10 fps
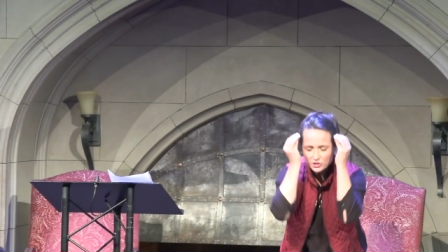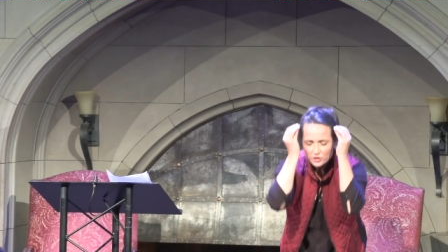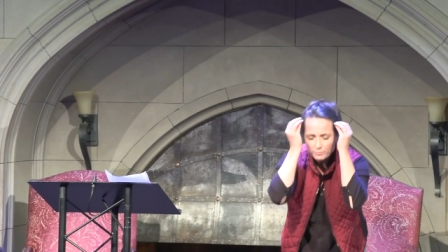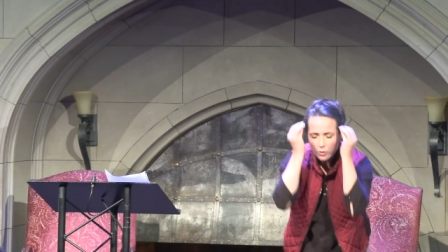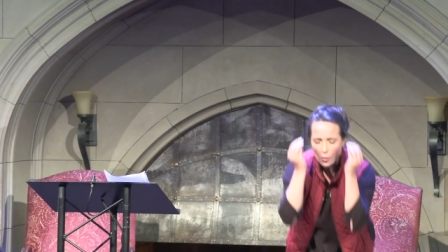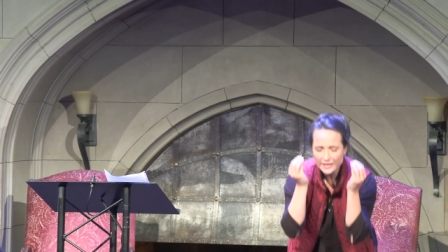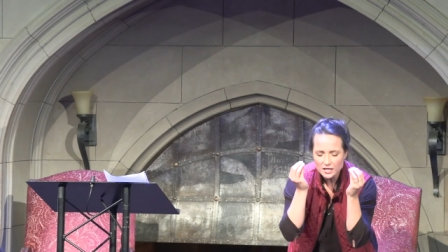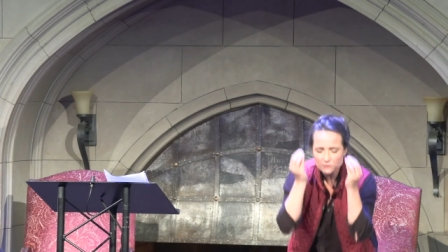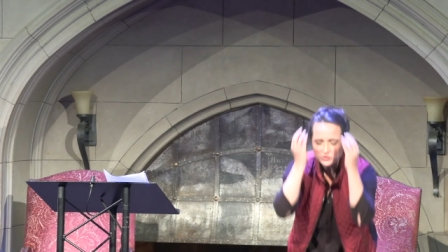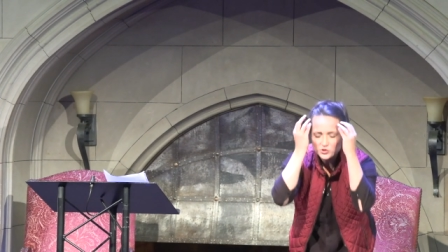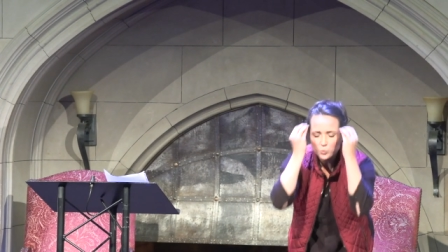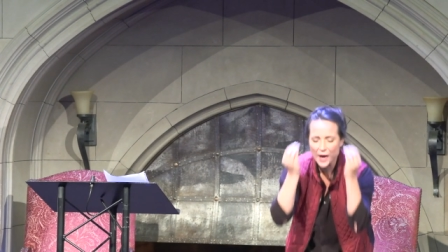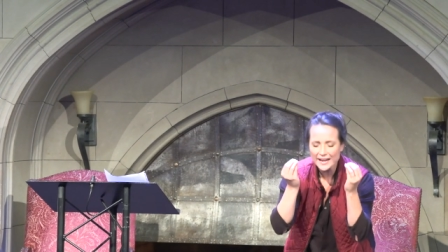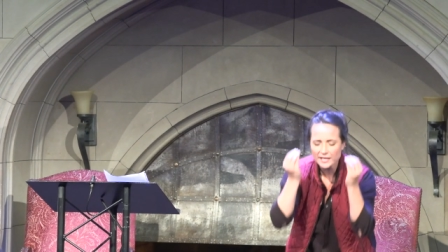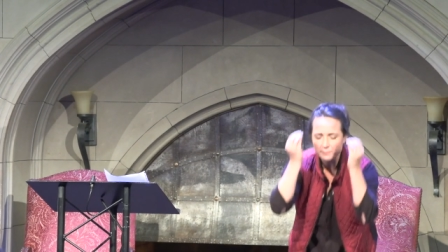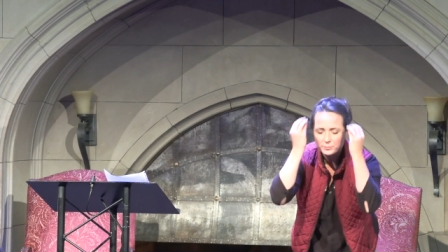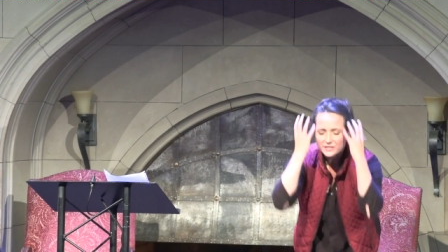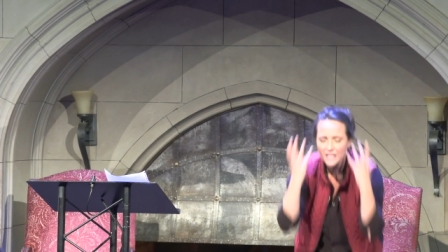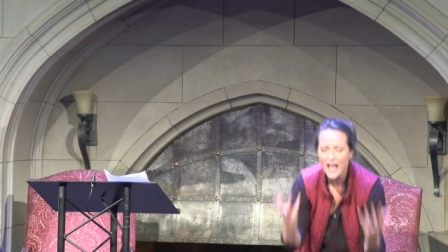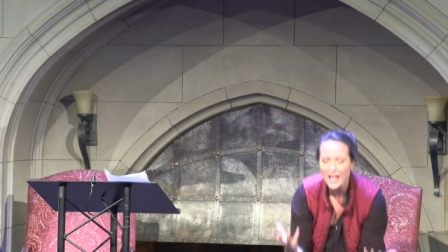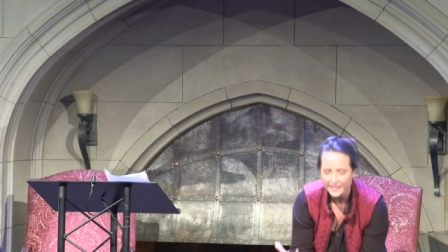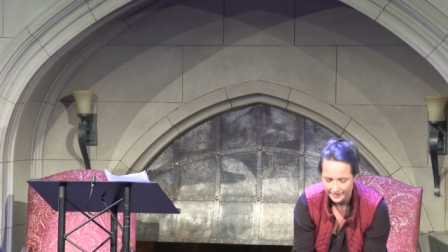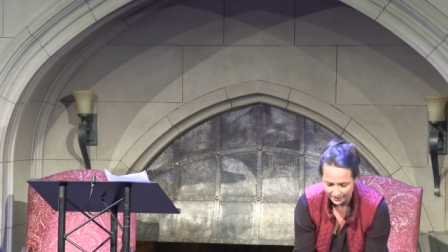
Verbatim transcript: to the point of sweating blood.